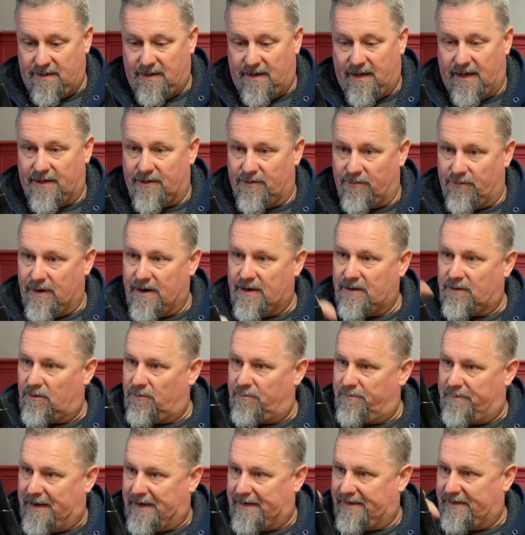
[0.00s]
and a regular
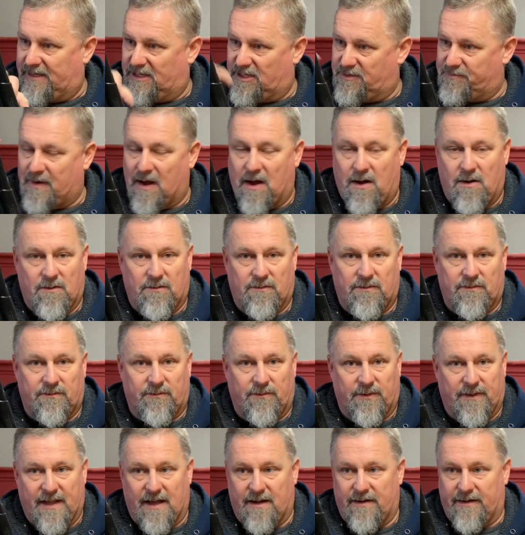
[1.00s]
bendy spout
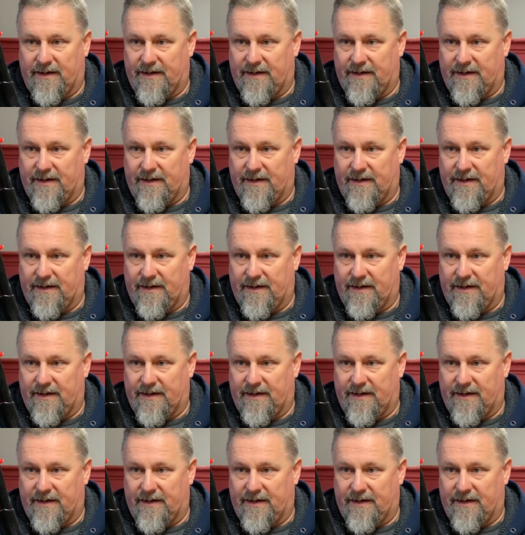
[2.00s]
without